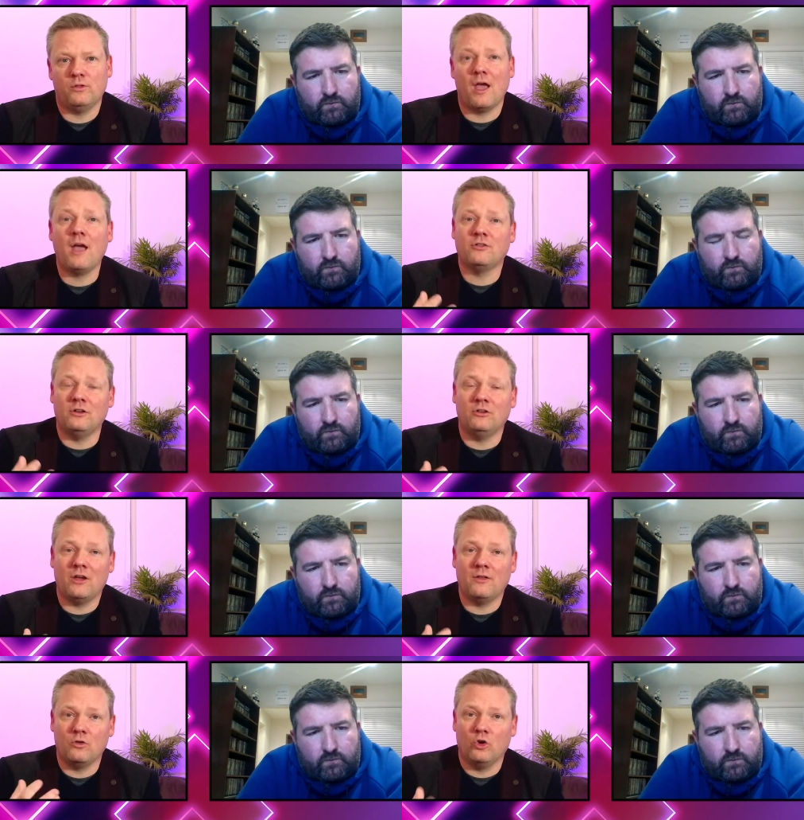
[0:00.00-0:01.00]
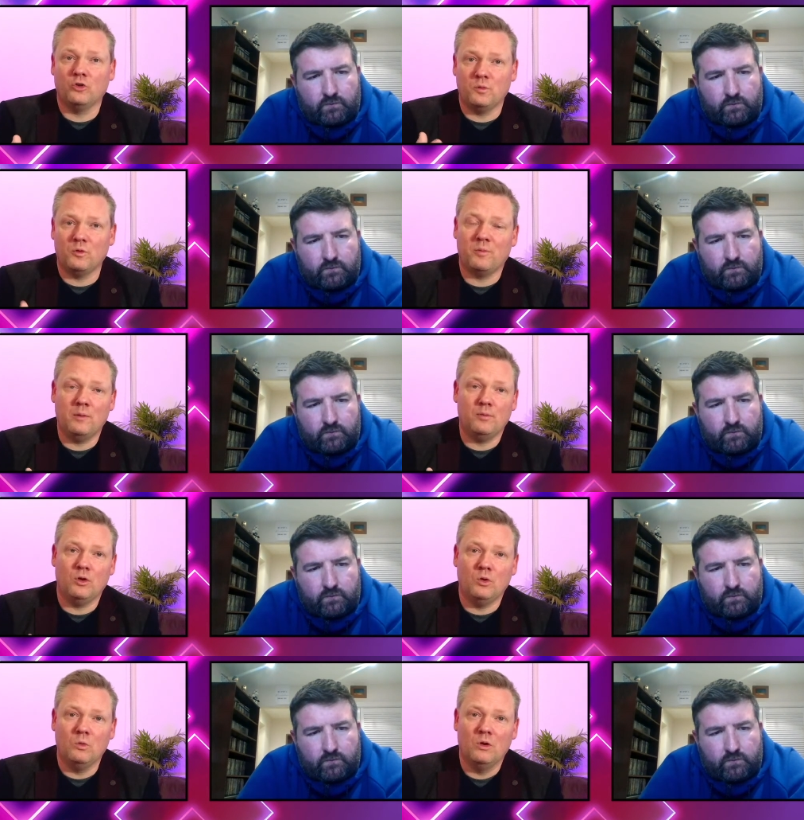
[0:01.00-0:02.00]
Speaker 1: to actually share the gospel with people
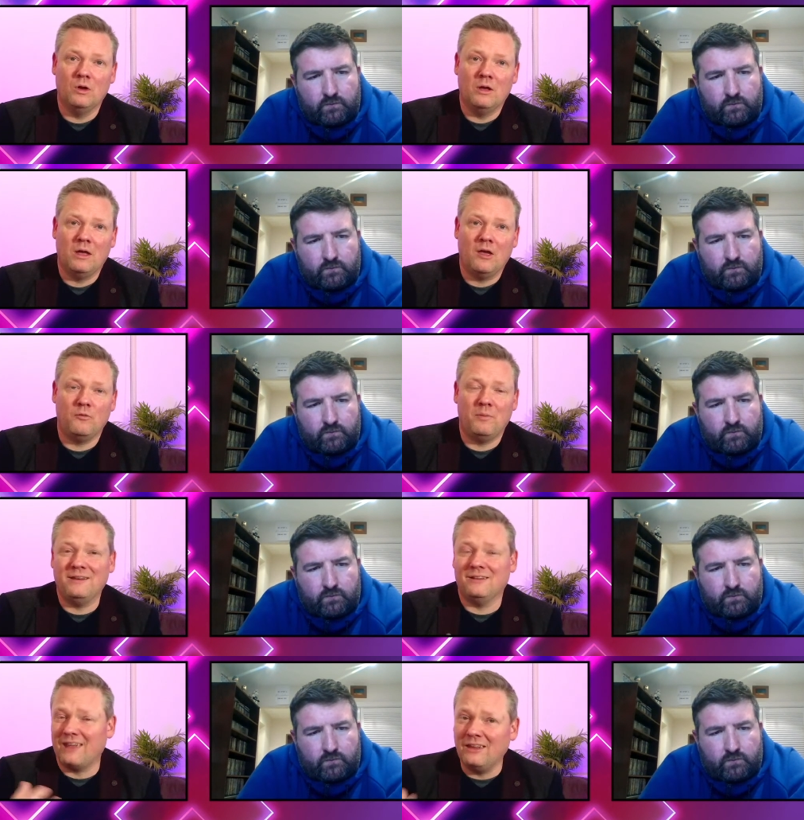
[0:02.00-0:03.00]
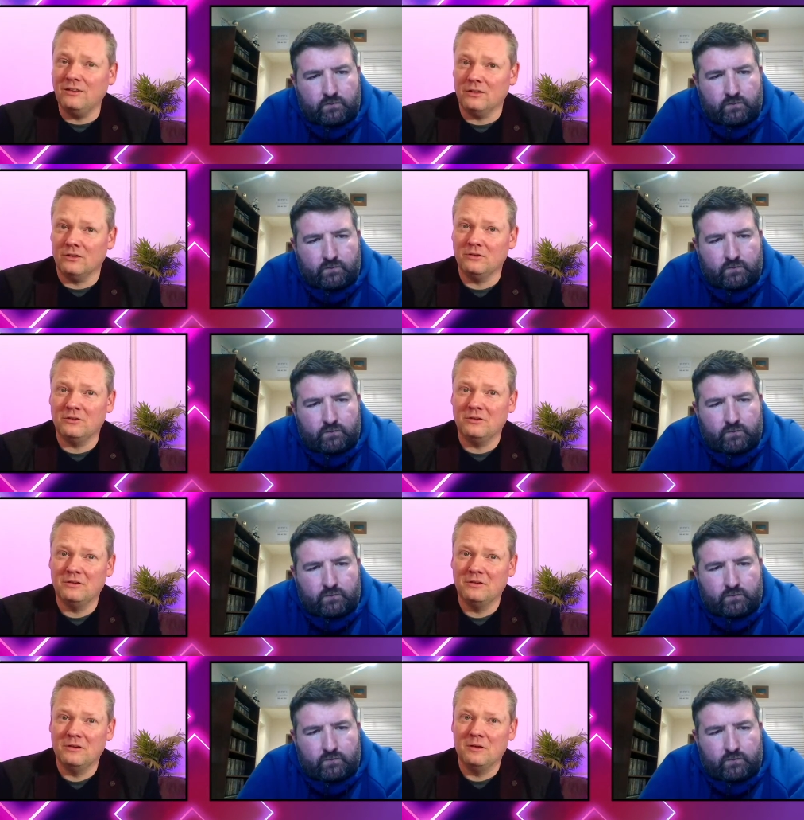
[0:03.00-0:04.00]
who have been attenders
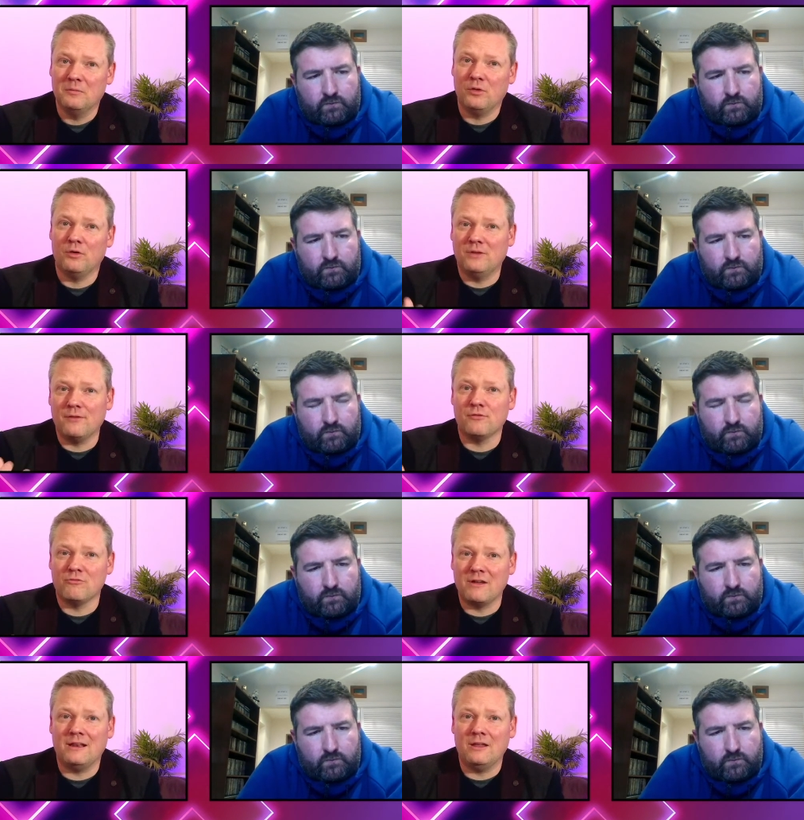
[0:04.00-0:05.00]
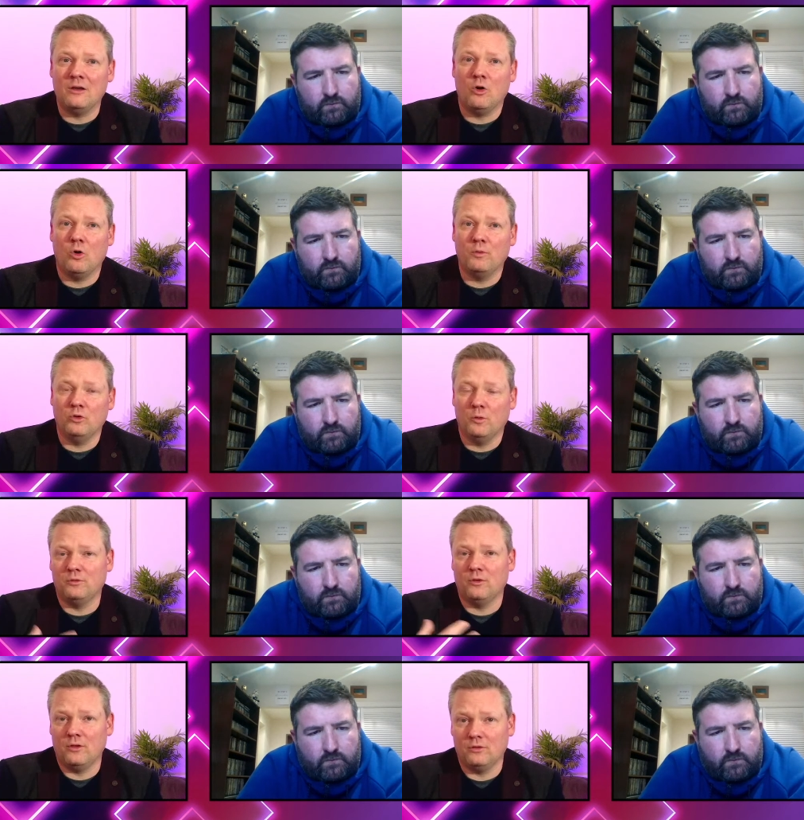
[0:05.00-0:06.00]
but have never really opened up
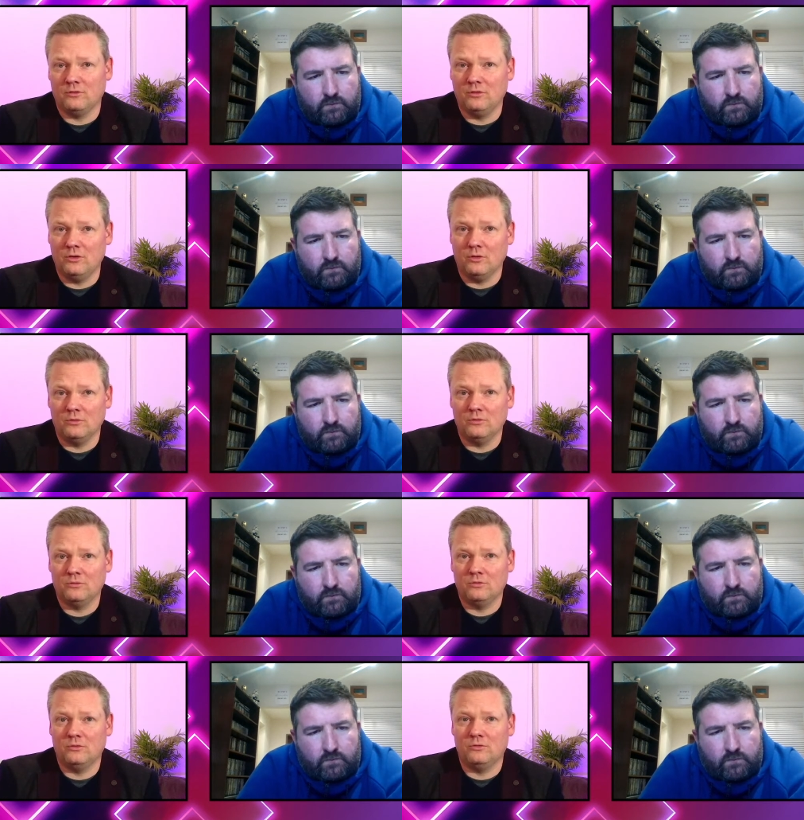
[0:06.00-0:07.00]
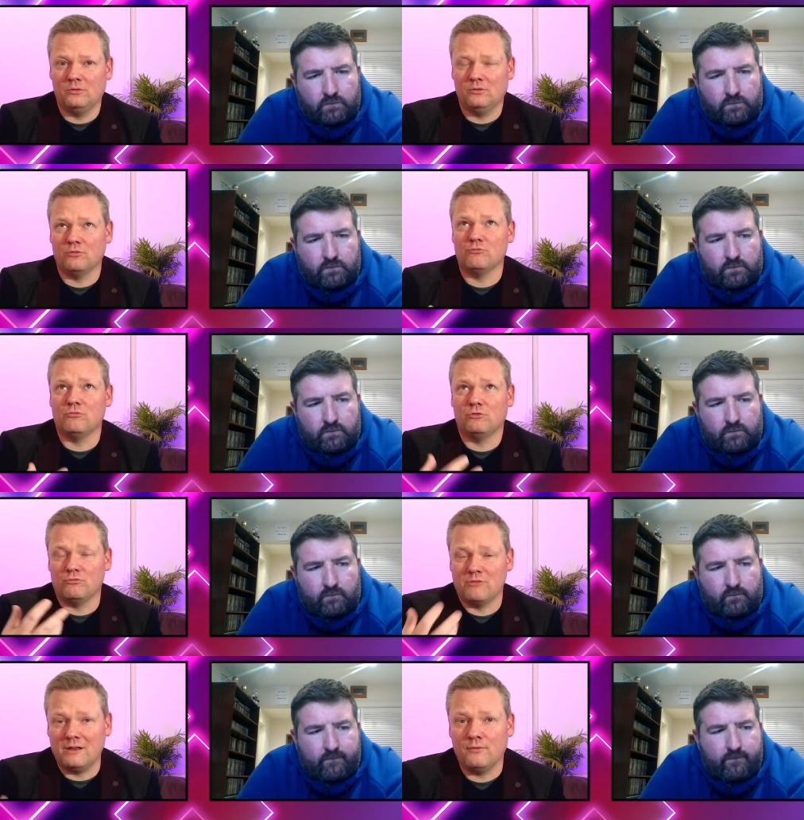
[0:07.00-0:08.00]
to the, you know, to to
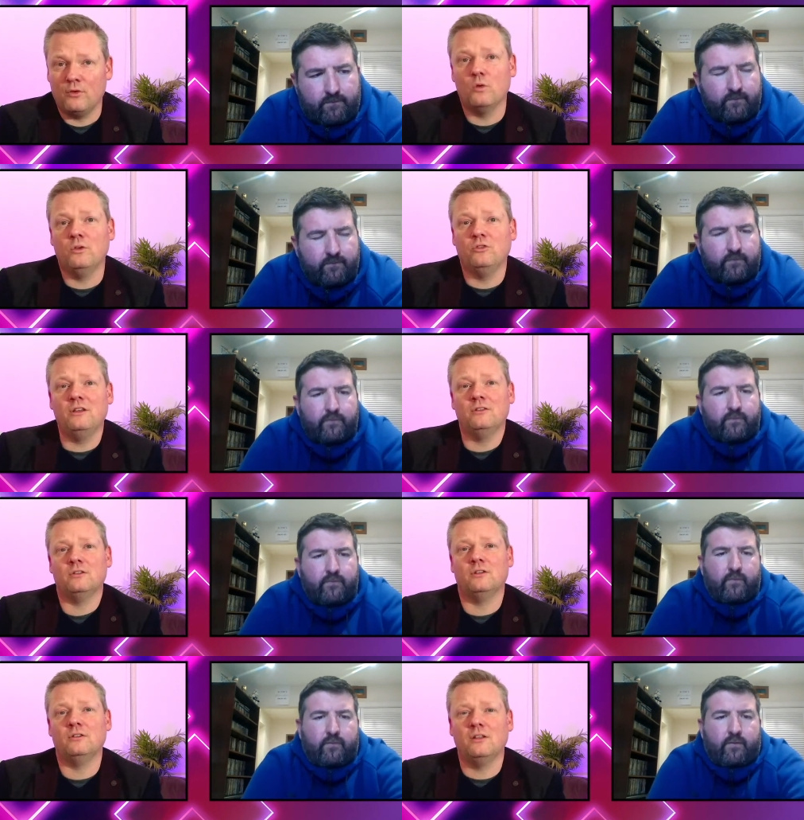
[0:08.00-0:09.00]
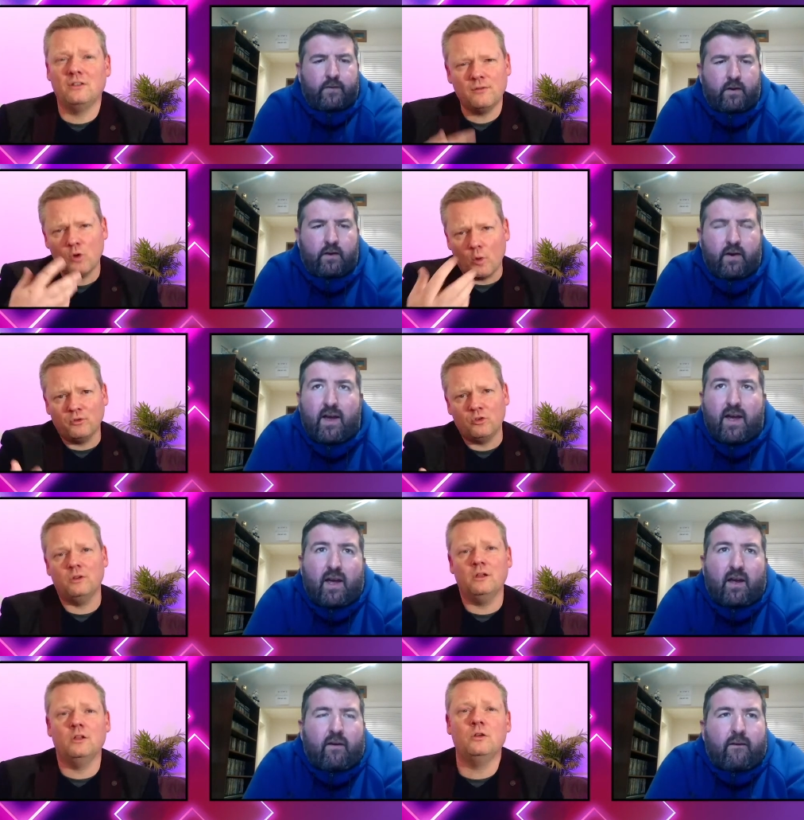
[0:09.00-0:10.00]
really following Jesus? Does, it give you
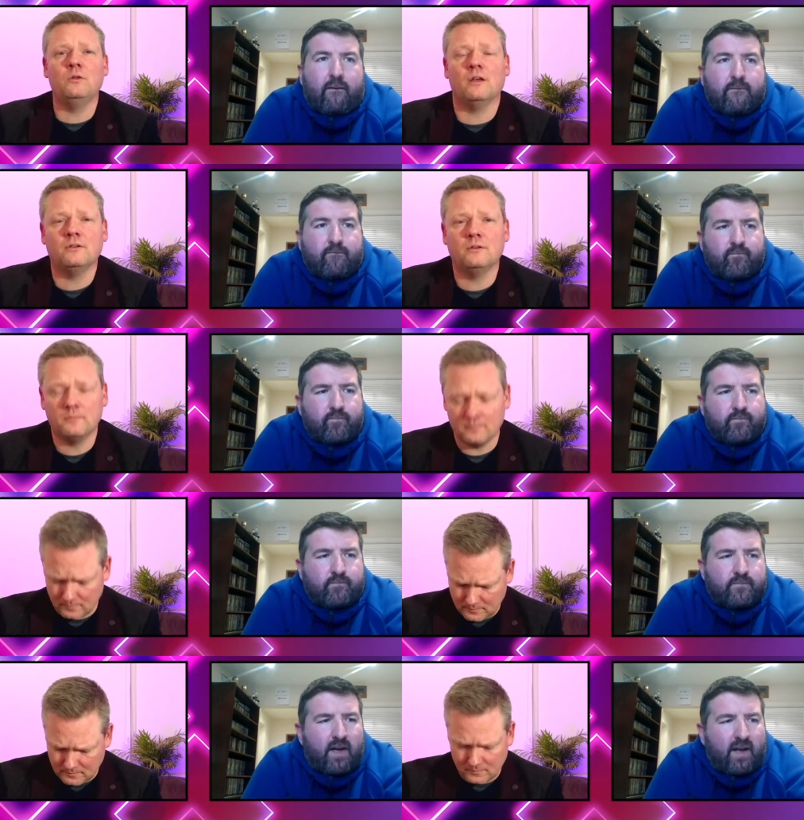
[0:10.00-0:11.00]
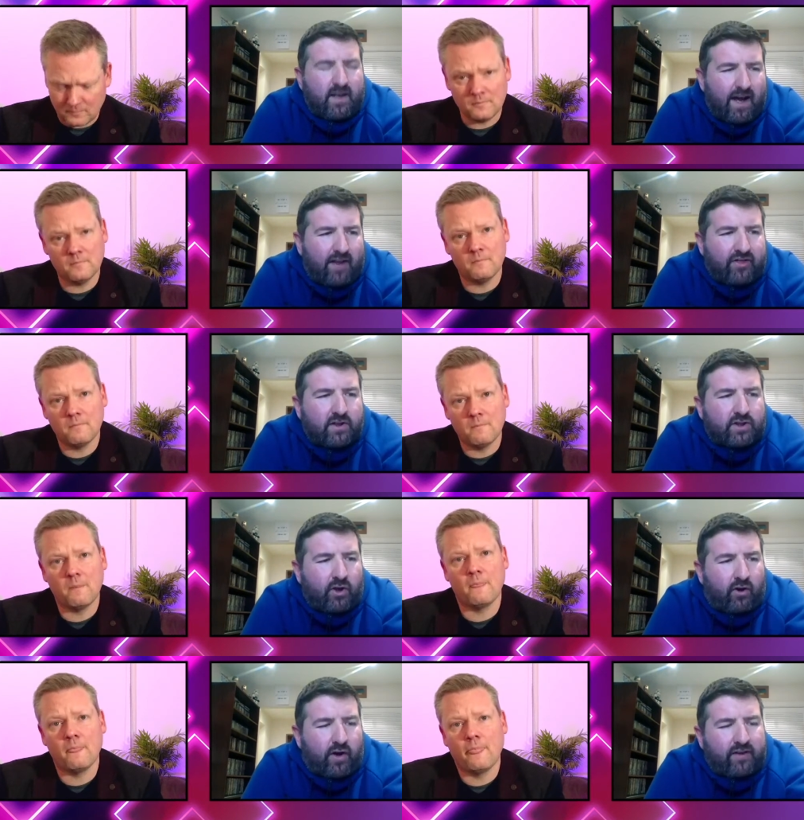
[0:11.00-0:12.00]
opportunity to do that?
Speaker 2: Yeah, I think so,
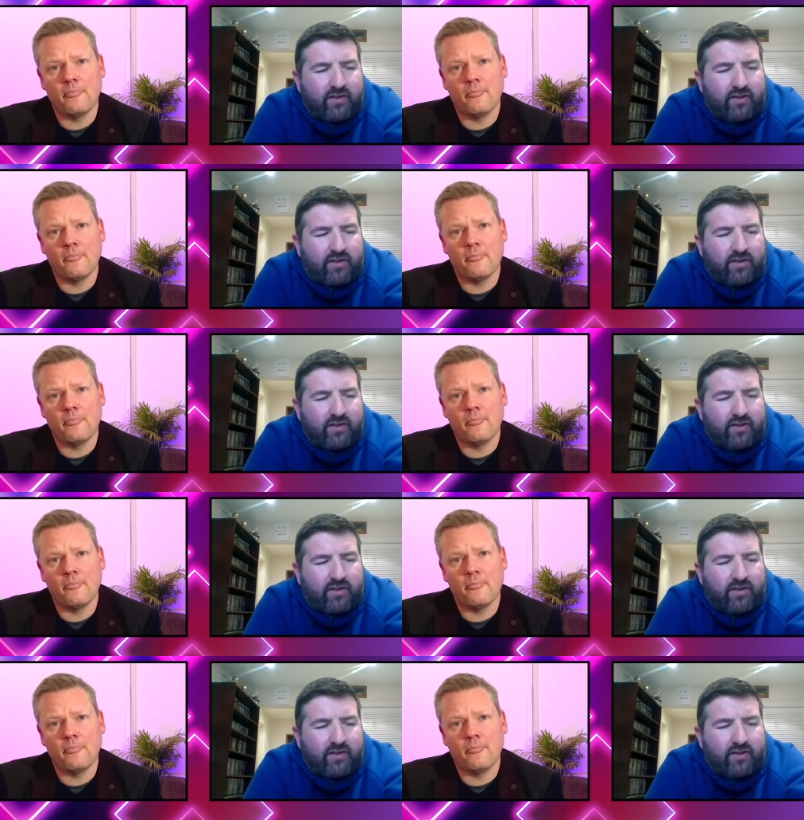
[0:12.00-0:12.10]
and I think